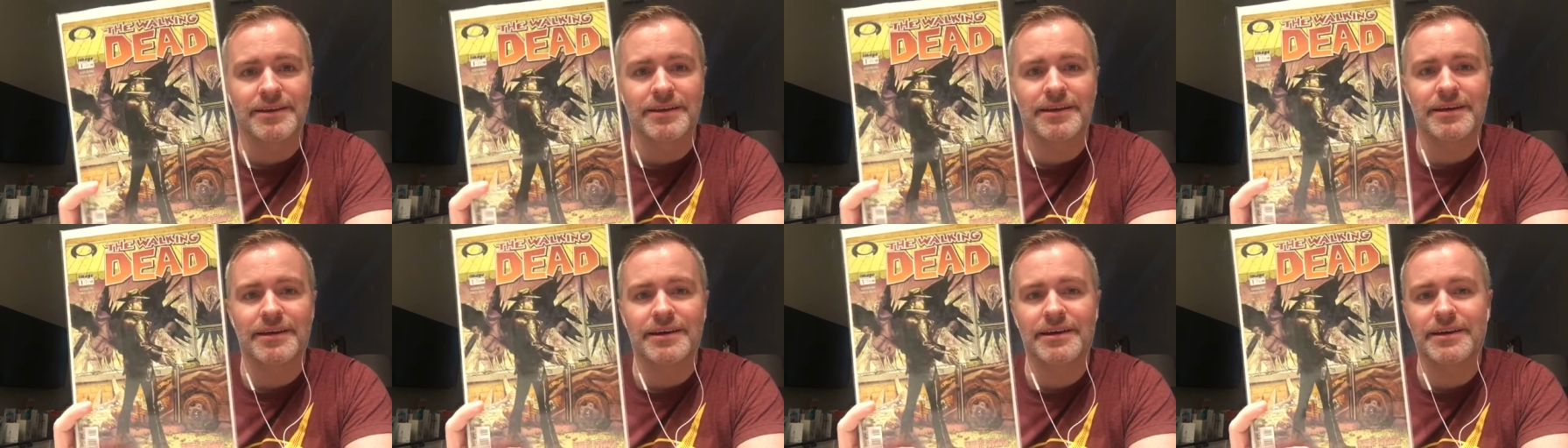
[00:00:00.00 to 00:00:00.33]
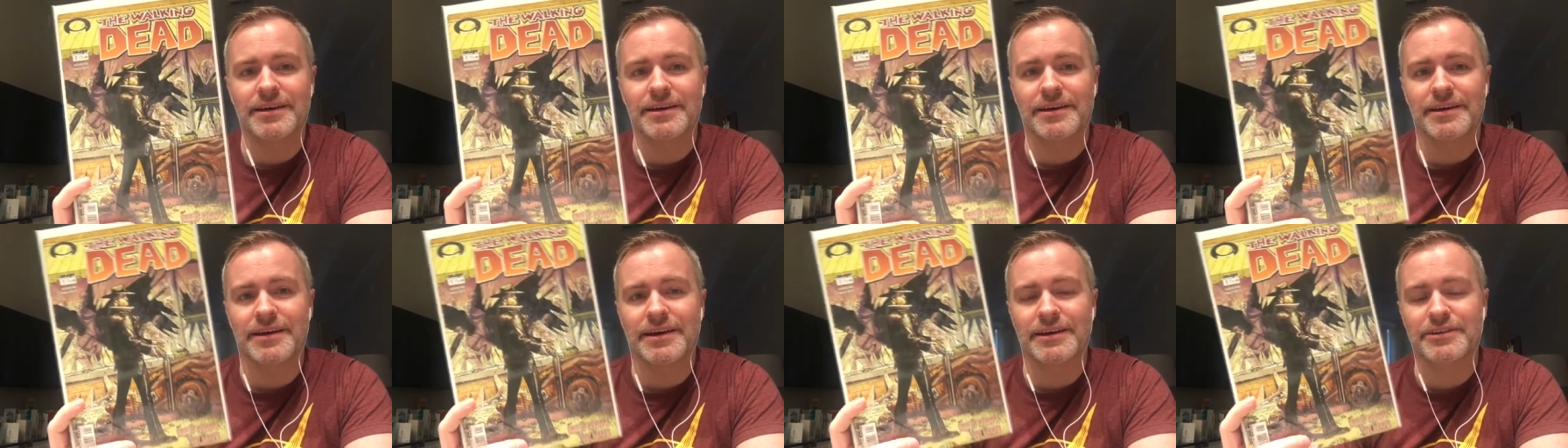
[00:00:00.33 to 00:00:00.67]

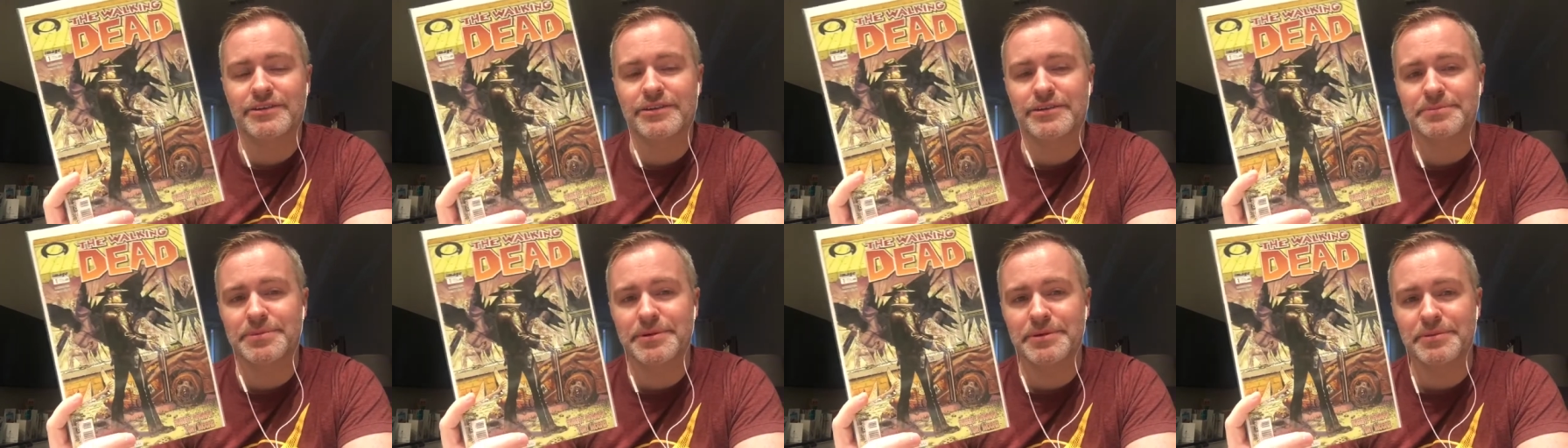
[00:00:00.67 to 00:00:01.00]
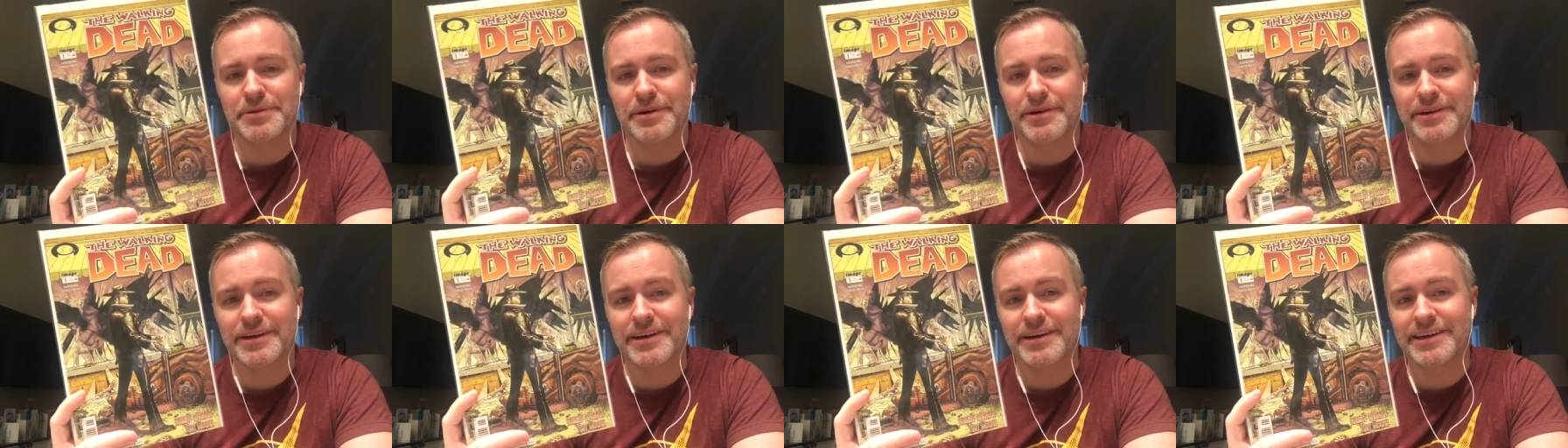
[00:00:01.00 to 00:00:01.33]
I could be
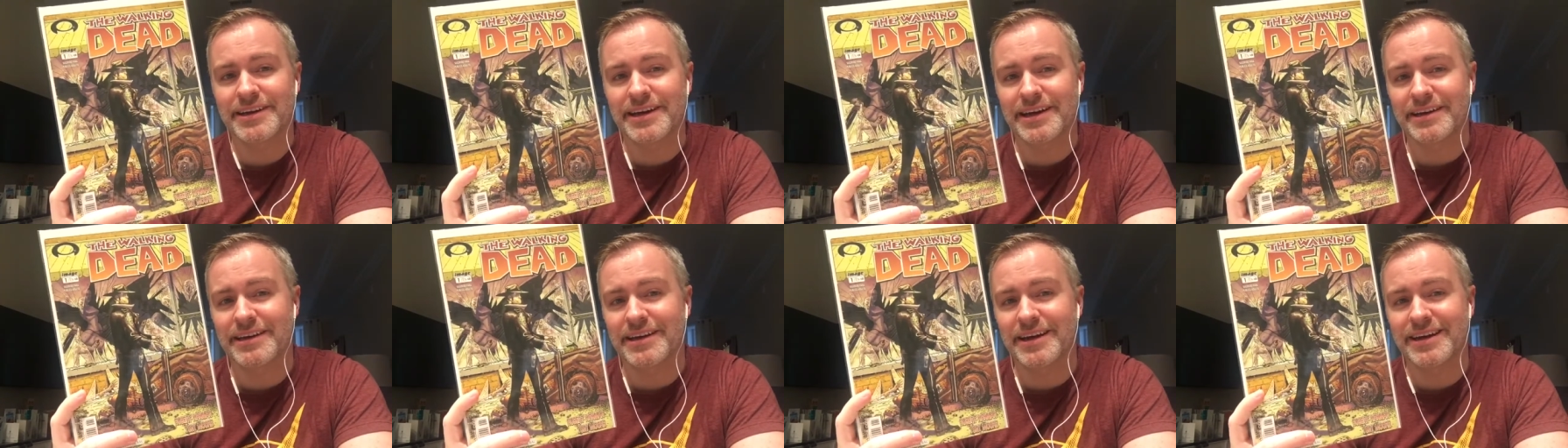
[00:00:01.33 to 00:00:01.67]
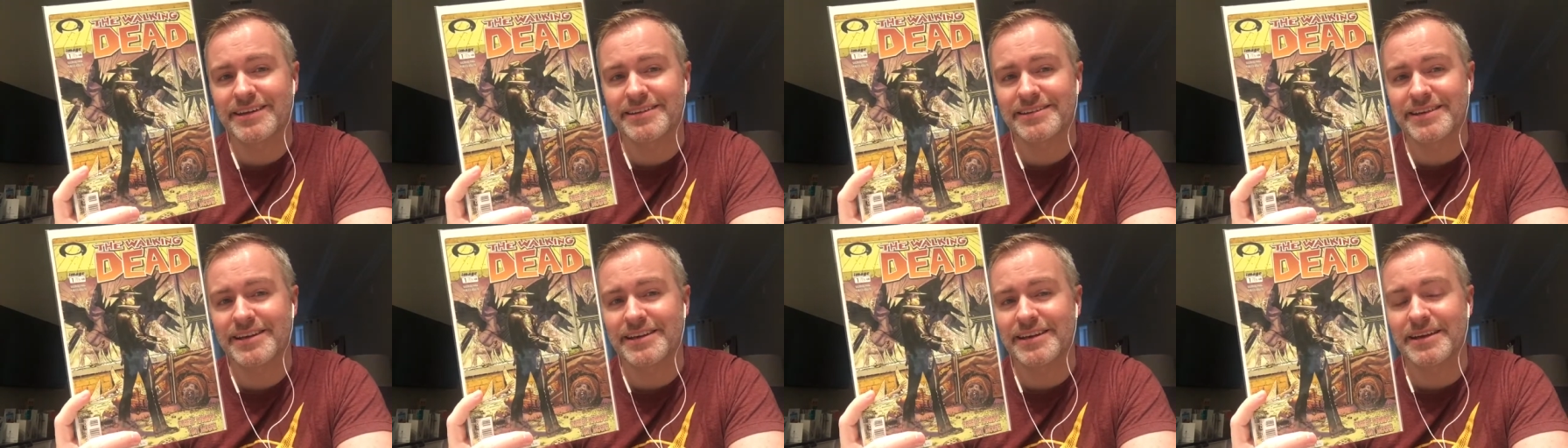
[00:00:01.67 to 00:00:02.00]
wrong. Again,
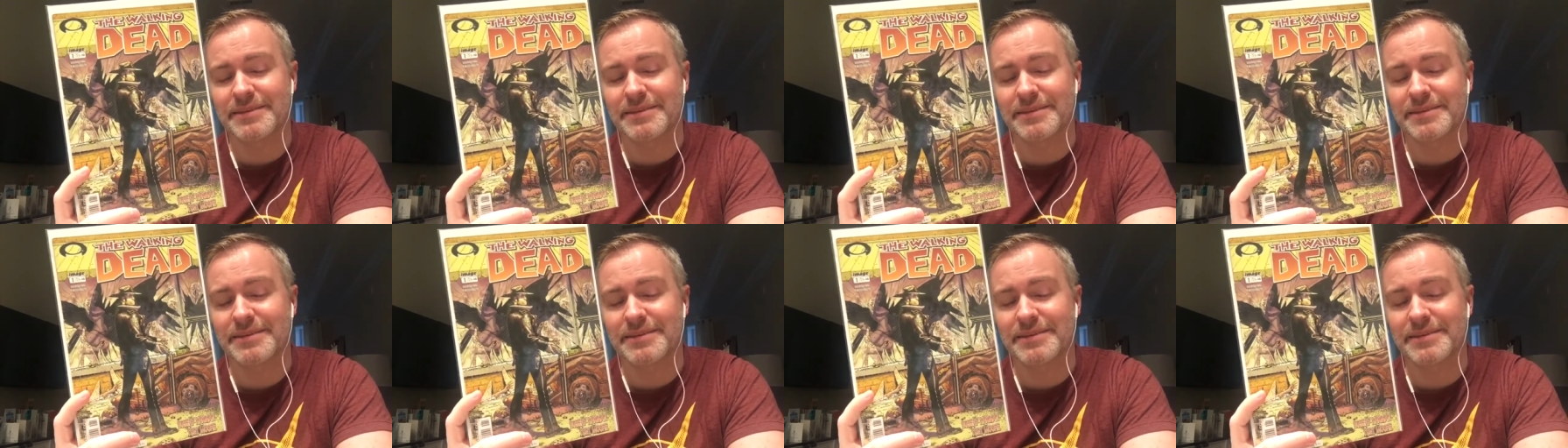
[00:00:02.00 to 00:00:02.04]
I said